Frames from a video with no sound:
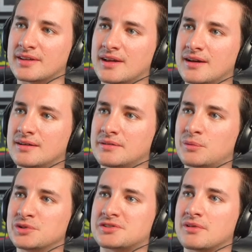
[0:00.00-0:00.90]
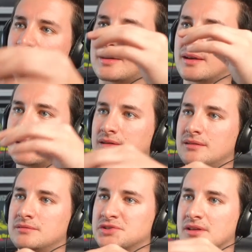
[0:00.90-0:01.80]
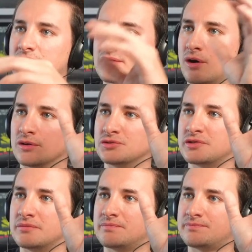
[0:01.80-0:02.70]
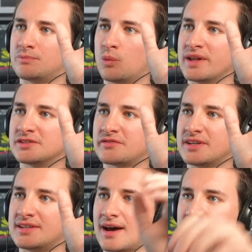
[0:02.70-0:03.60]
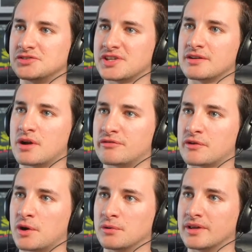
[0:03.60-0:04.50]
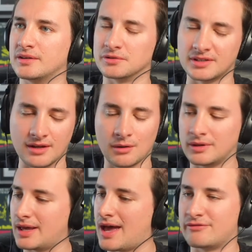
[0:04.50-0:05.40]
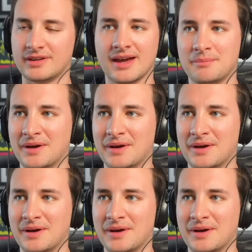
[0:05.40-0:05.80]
uh, was like a was it like a hundred wins for your dad and zero for Ole, or did Ole ever get?